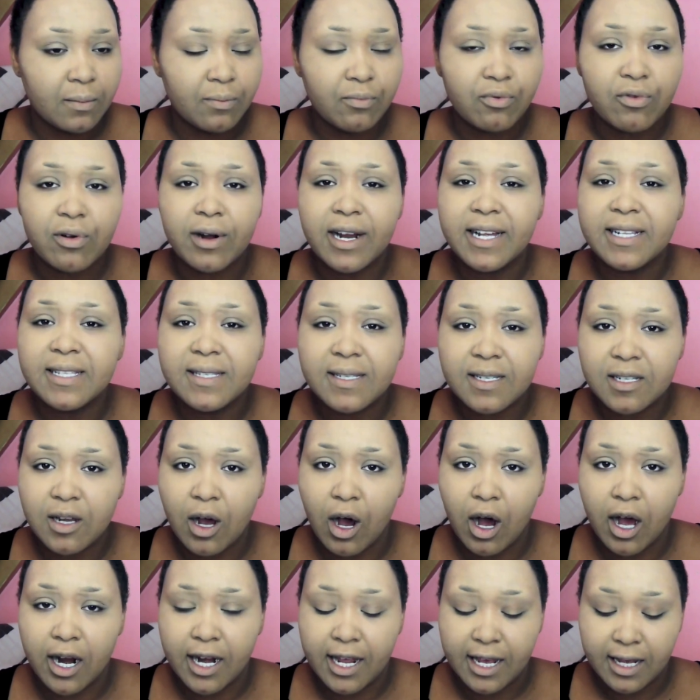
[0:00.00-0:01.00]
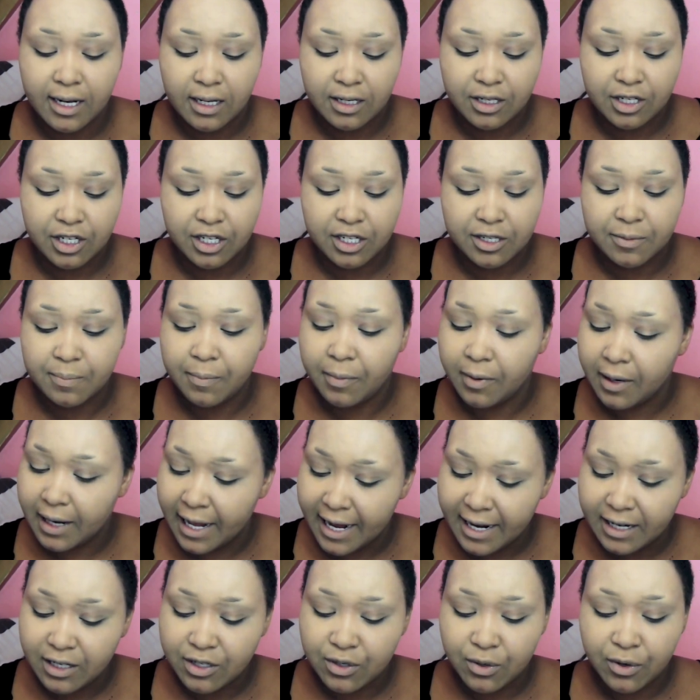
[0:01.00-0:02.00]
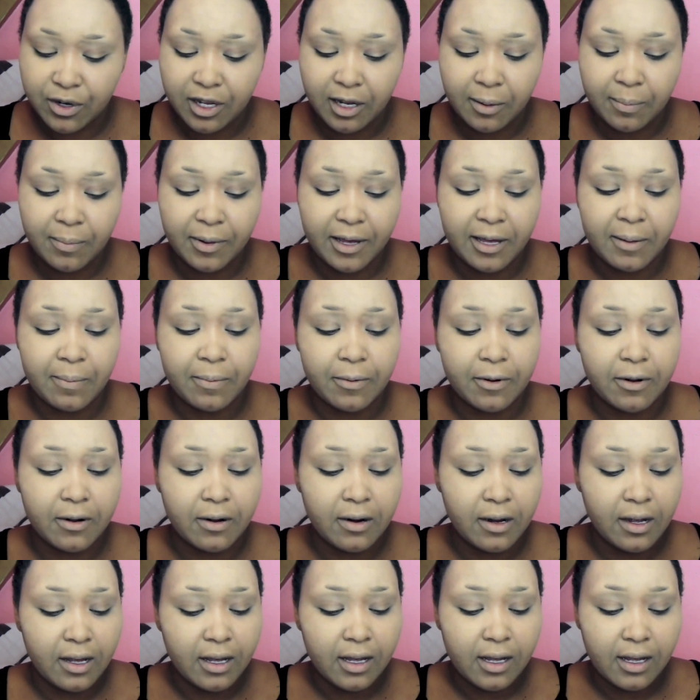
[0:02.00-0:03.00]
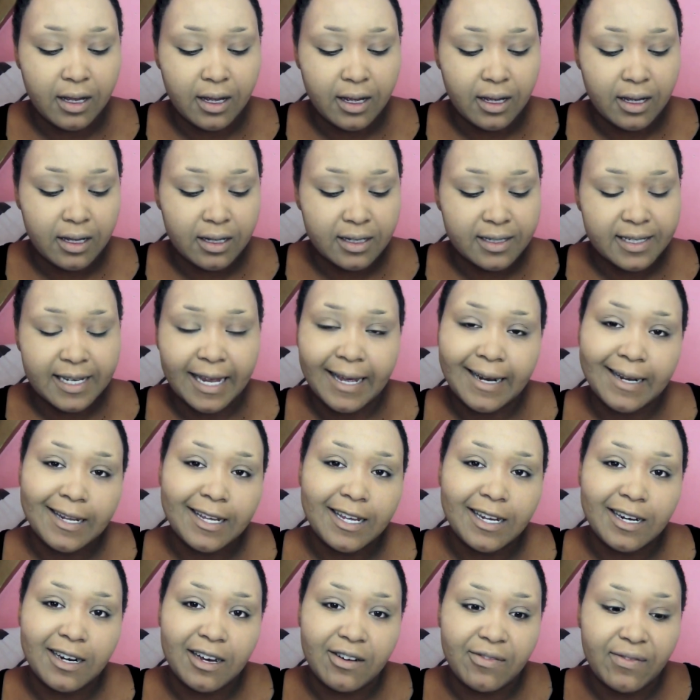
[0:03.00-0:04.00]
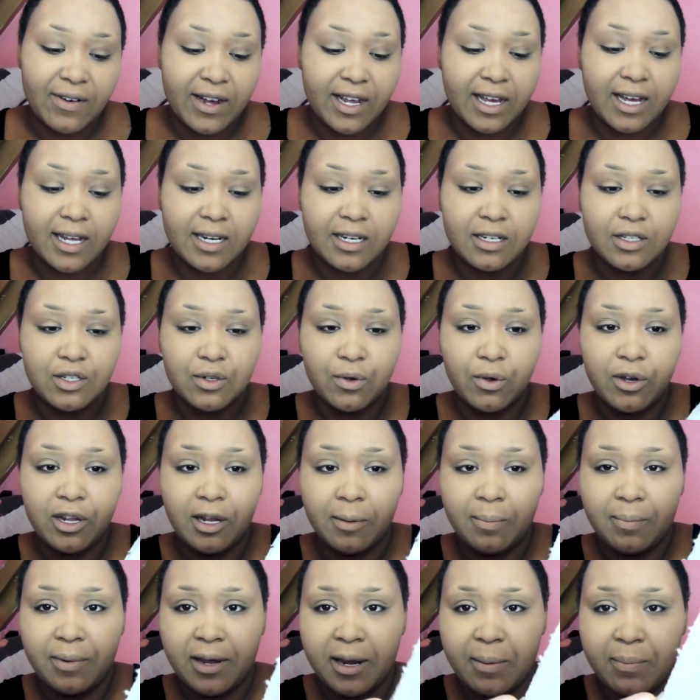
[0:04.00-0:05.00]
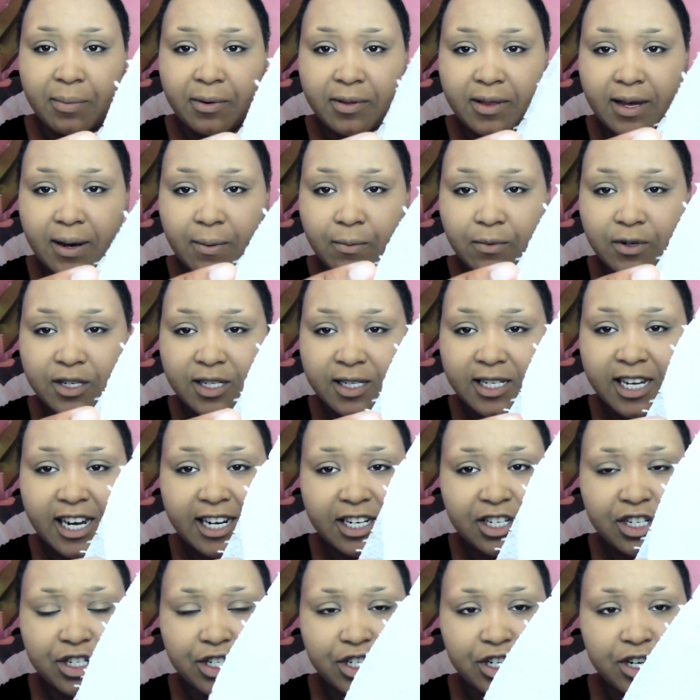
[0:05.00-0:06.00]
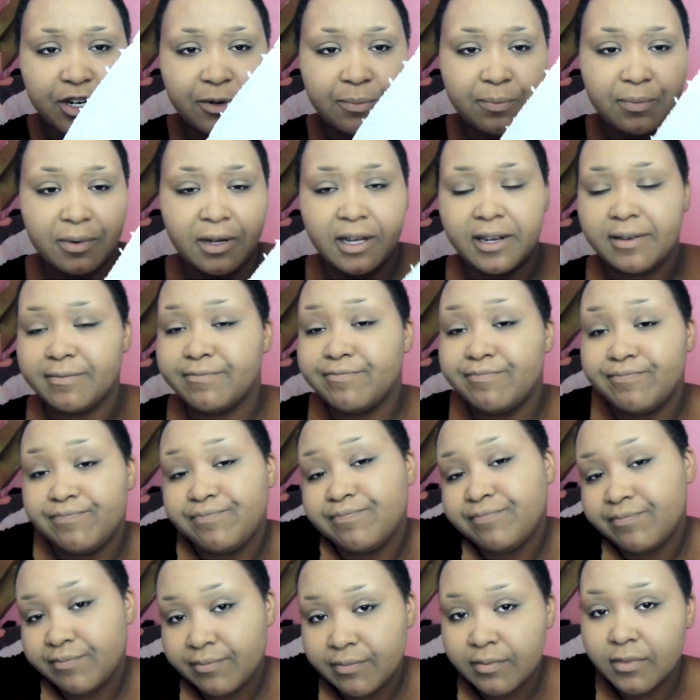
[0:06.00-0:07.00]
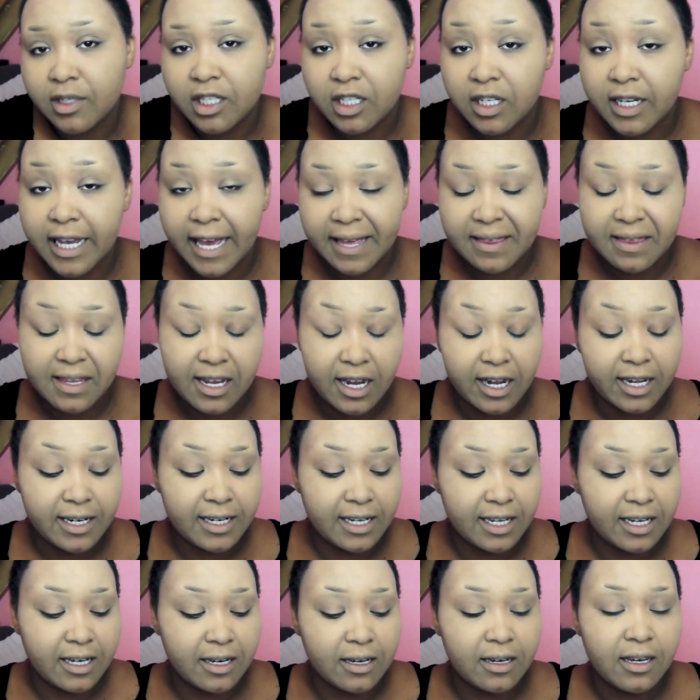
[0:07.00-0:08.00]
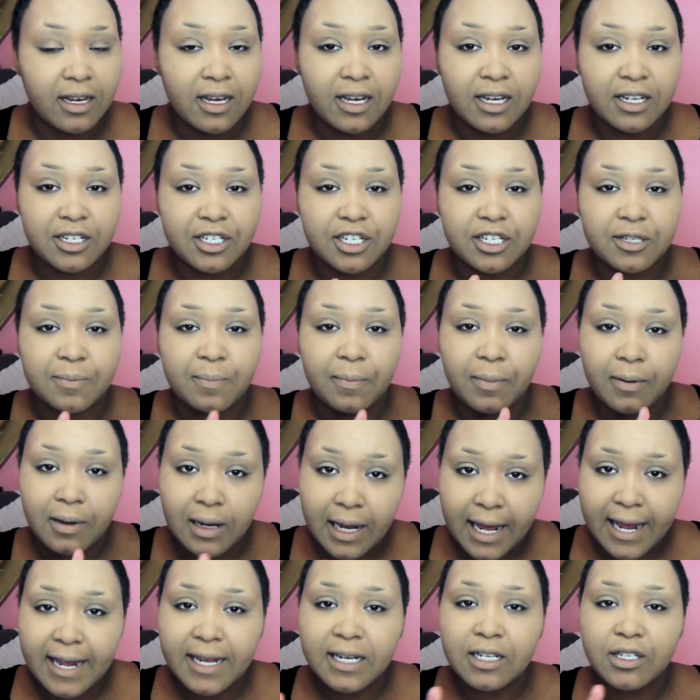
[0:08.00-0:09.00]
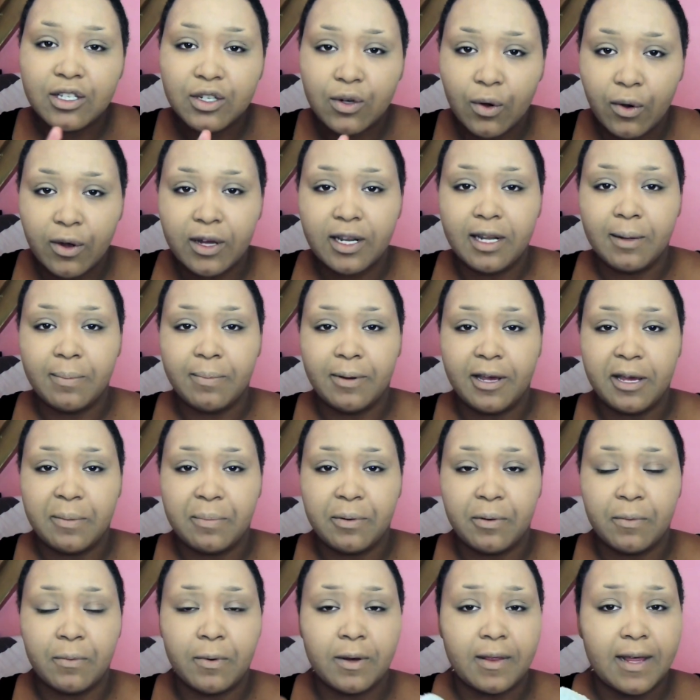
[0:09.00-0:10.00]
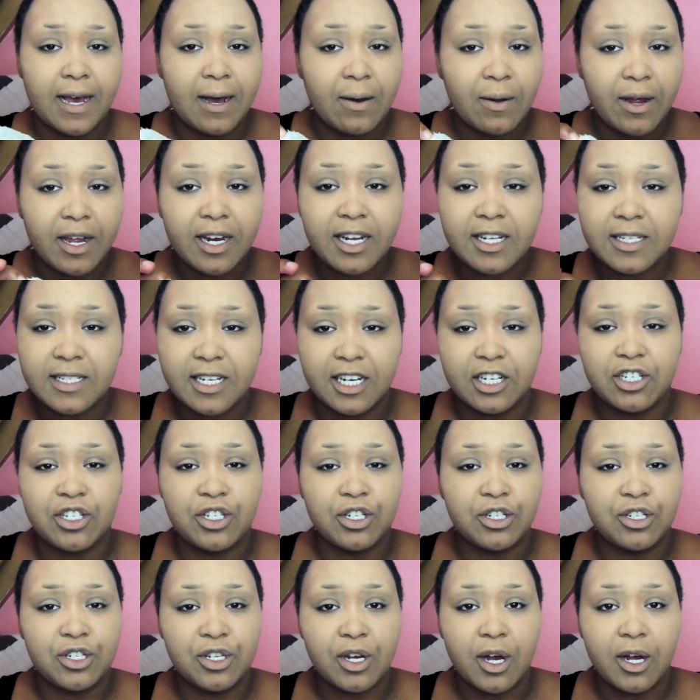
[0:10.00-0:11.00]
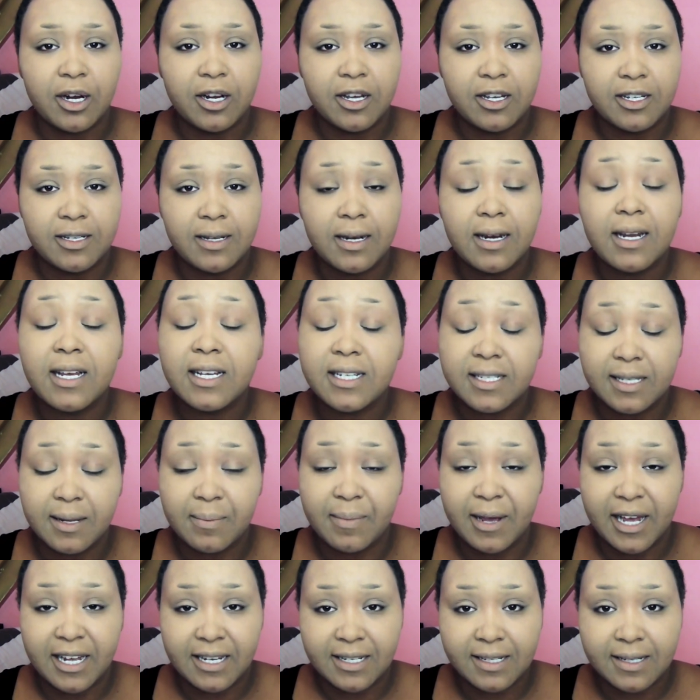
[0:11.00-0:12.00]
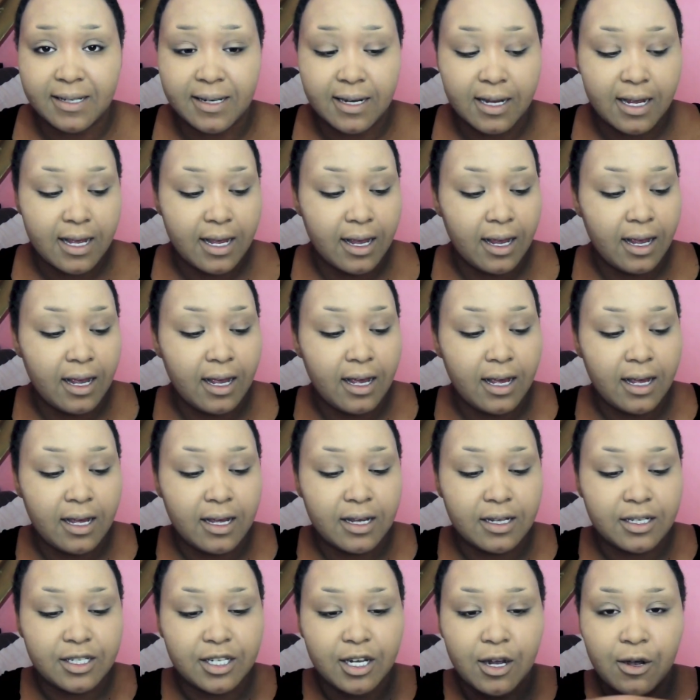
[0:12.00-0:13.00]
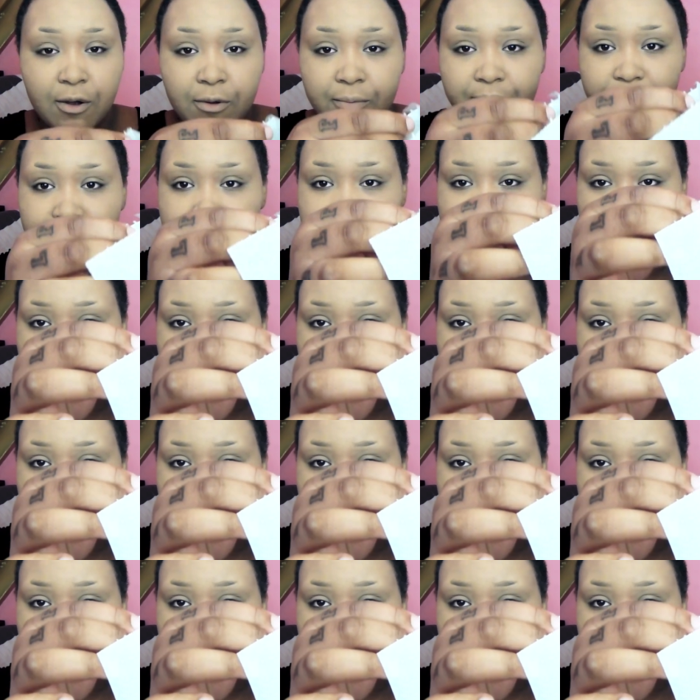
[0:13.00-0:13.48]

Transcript: prints on it, just plain toilet paper. Sadly enough, I got the toilet paper that was textured, but you get the idea. Just plain toilet paper without any textures on it is the best. So